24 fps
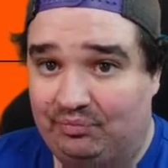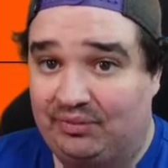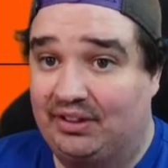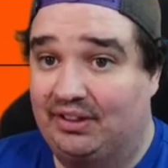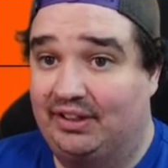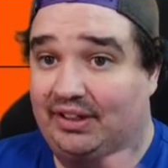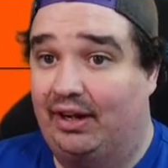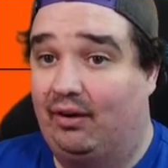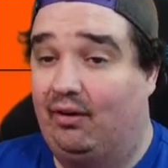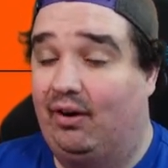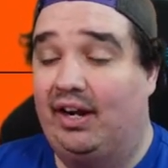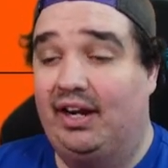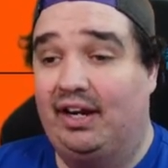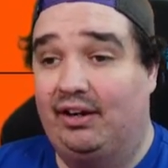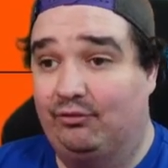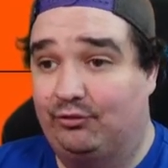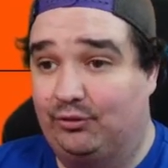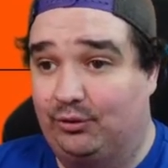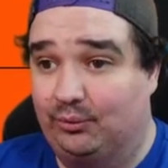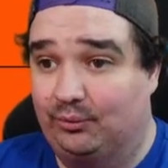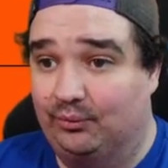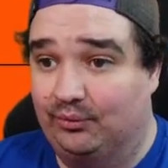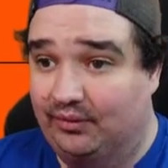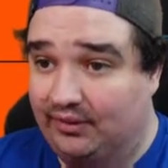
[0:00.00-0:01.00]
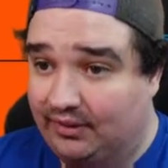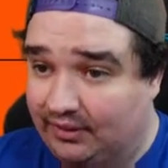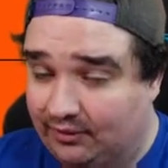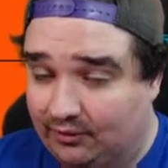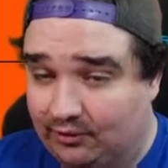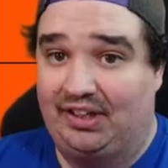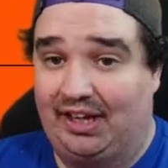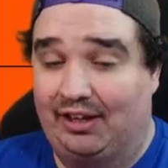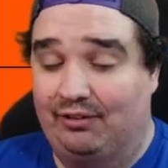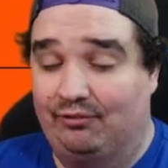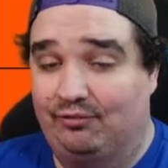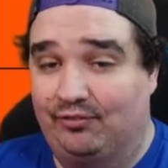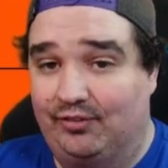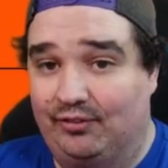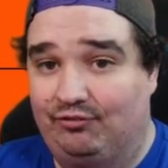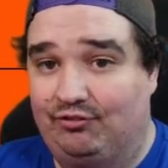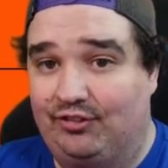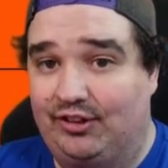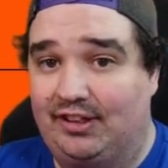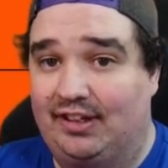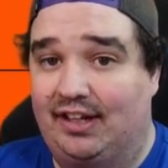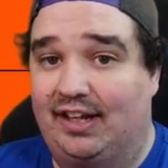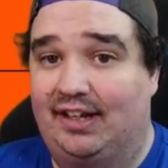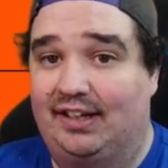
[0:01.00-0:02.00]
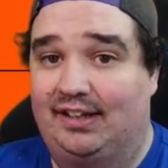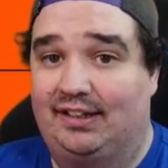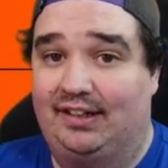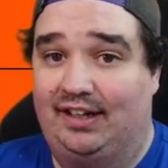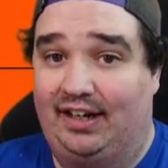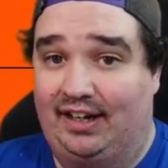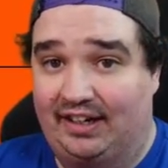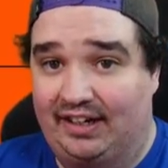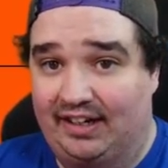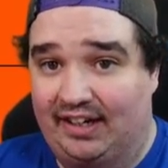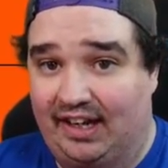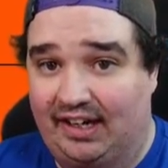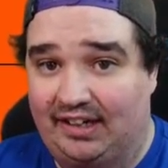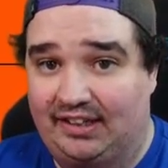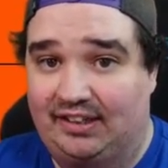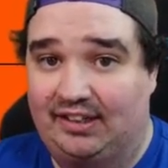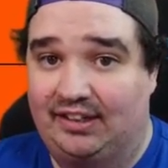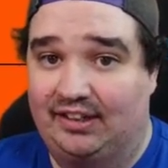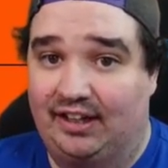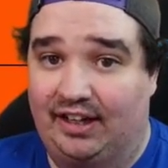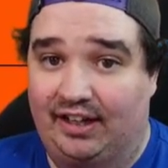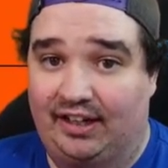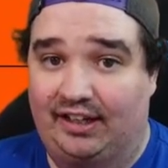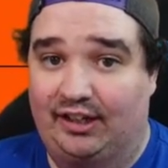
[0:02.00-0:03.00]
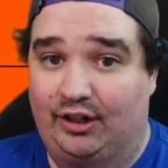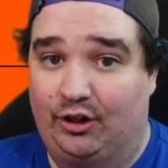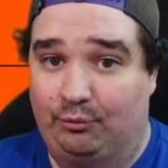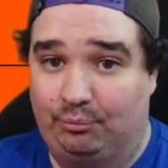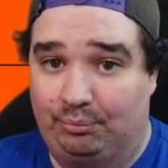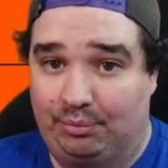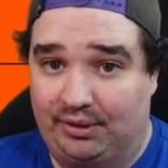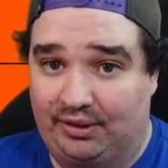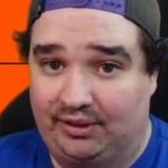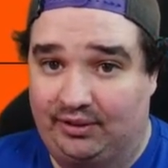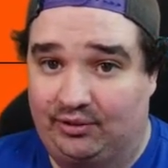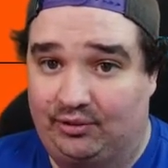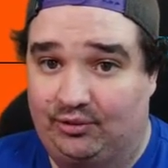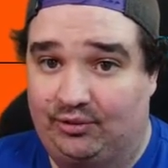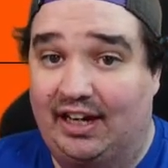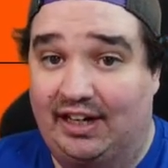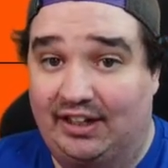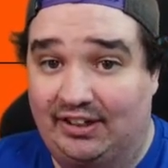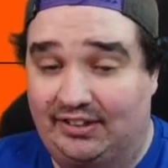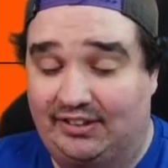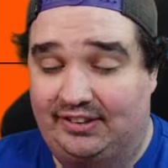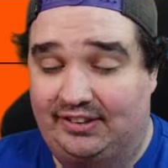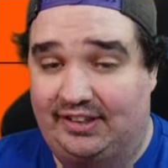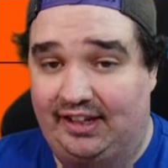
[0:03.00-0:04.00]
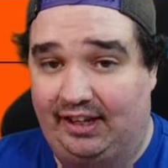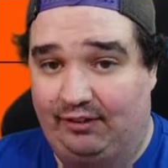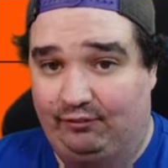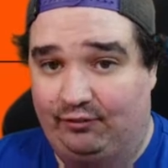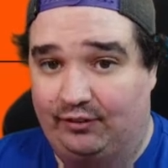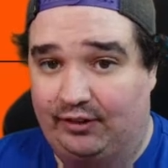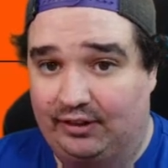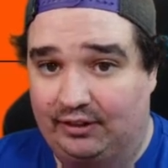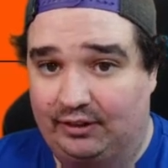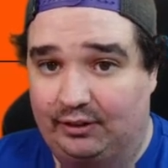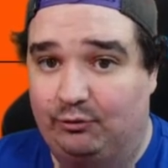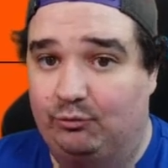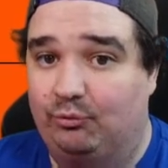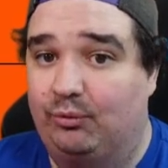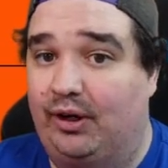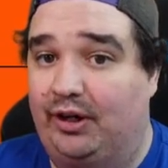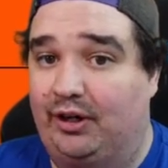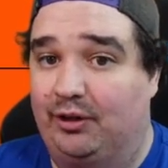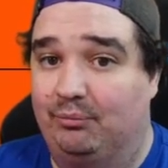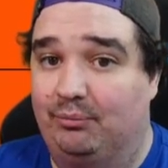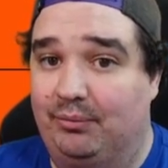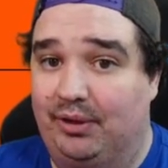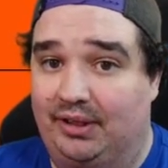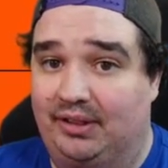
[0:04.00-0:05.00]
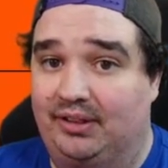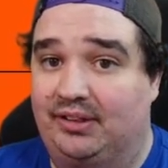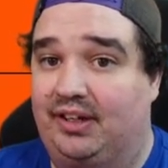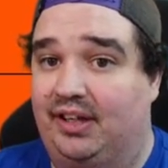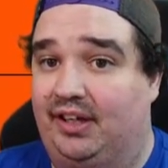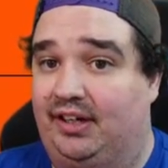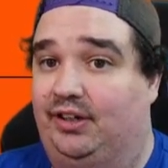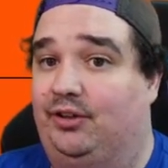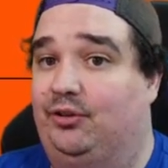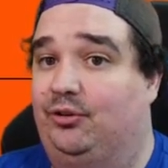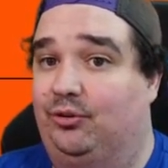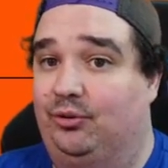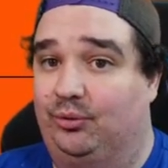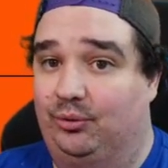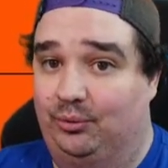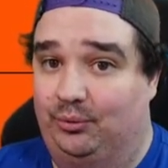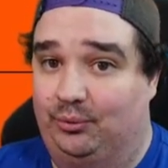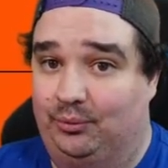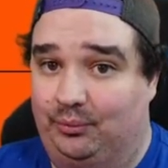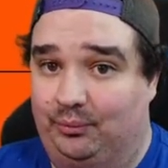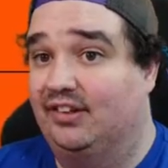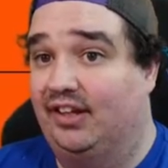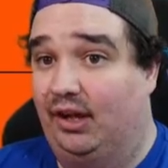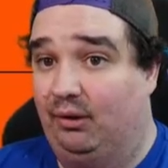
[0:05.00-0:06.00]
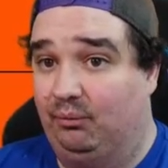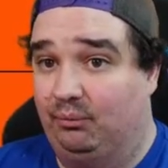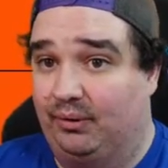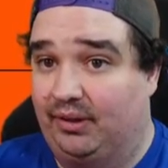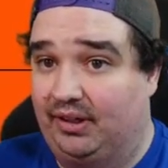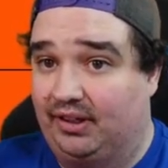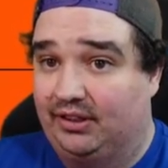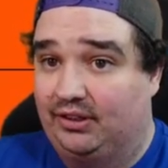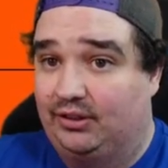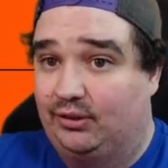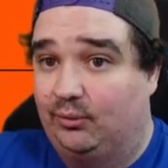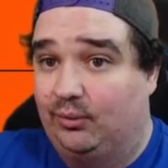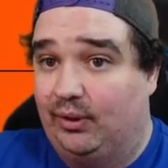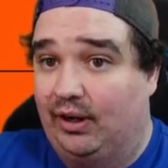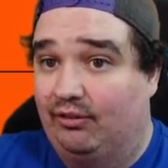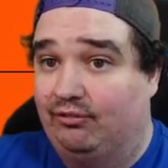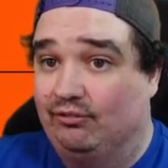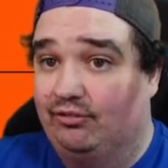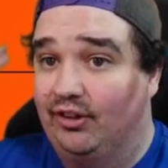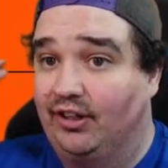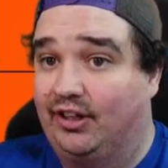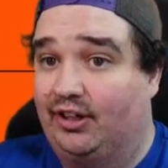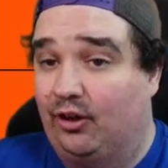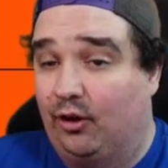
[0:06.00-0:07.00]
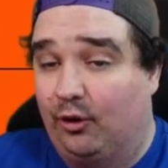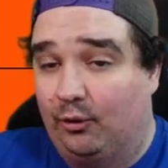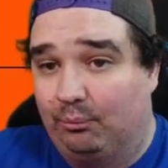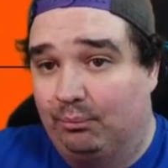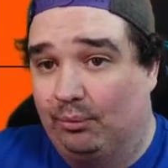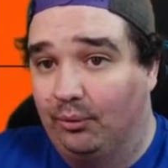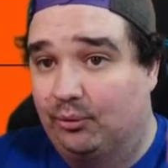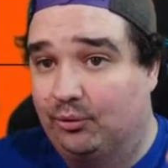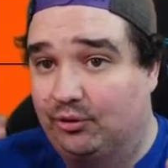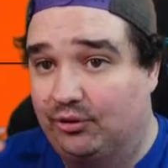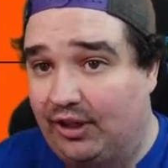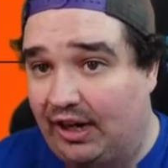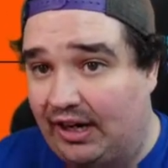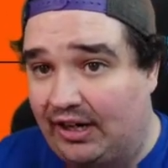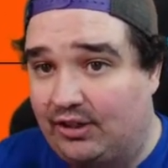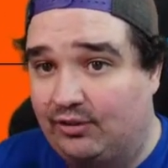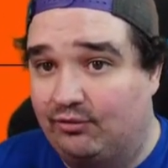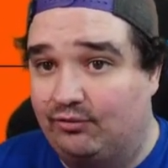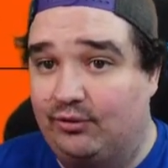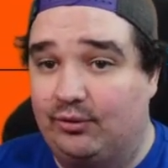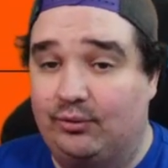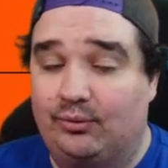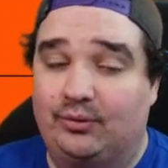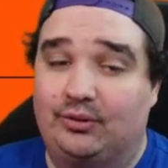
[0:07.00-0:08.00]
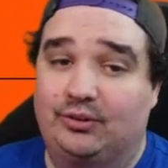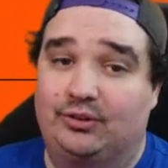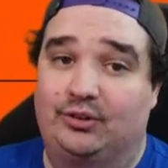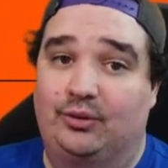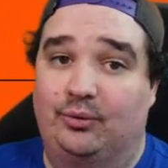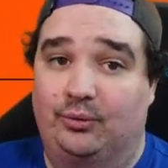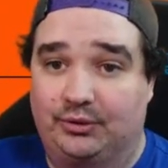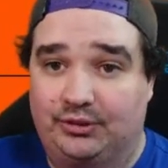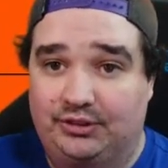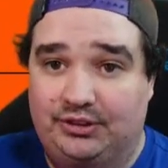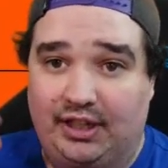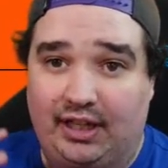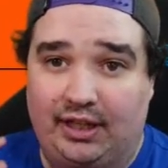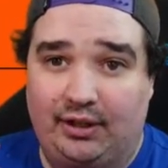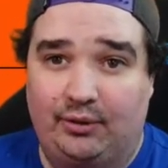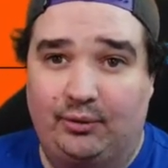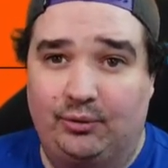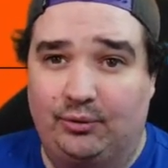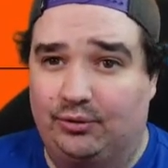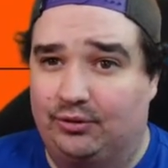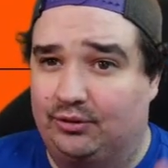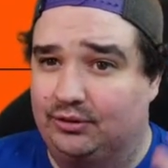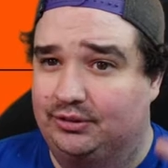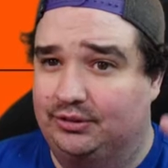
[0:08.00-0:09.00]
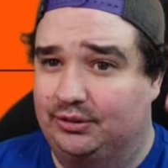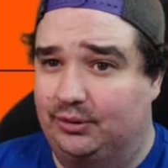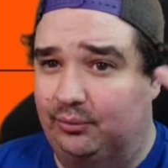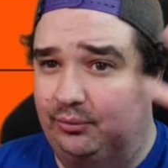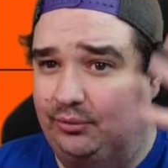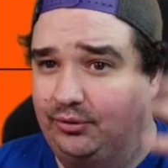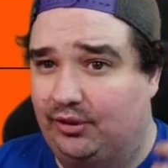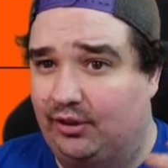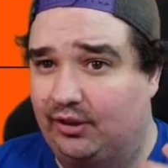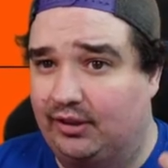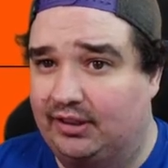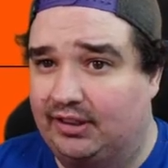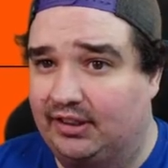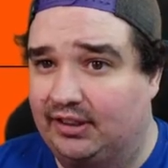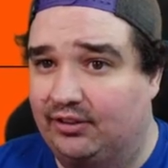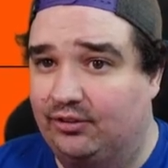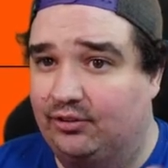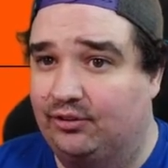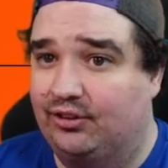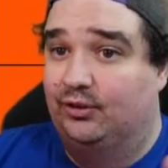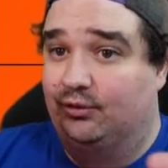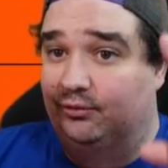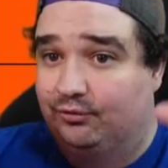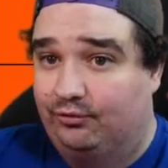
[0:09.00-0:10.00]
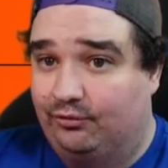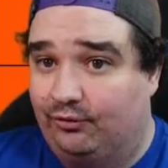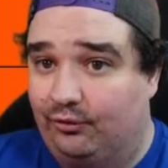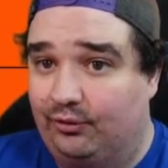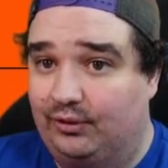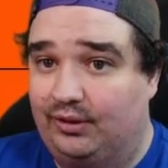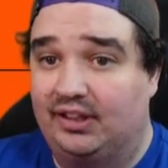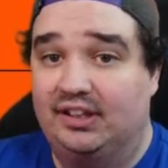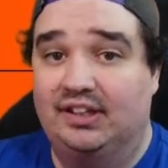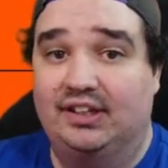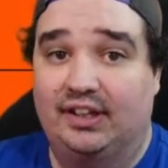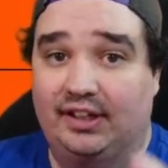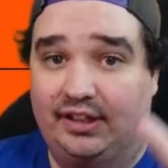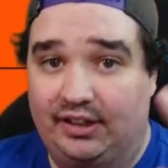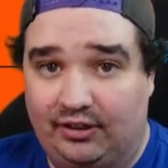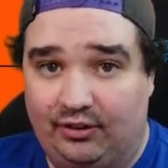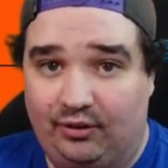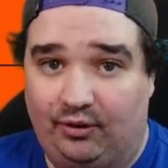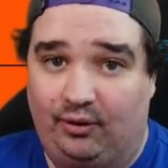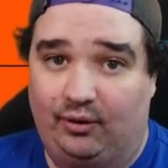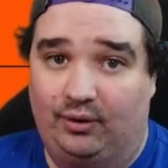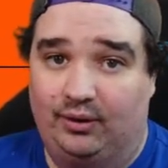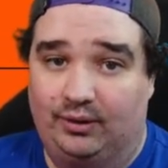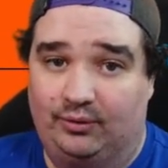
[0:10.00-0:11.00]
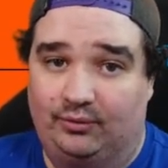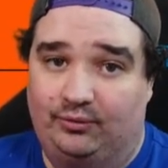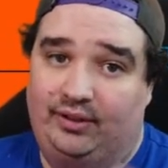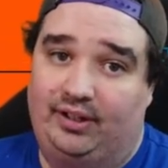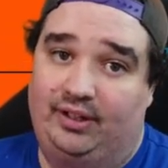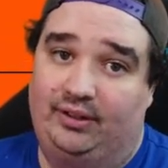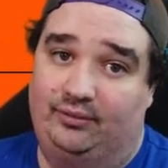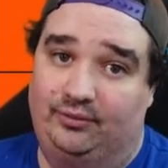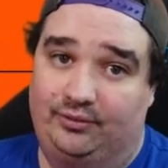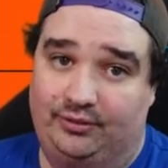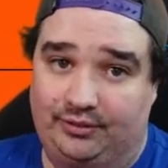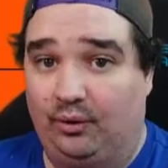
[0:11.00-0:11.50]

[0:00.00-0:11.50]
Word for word: Now I have two of these at $59.99 a piece. I definitely recommend getting two. That way you have light on both sides of you, there's no shadows, there's no darkness, you're fully lit all around.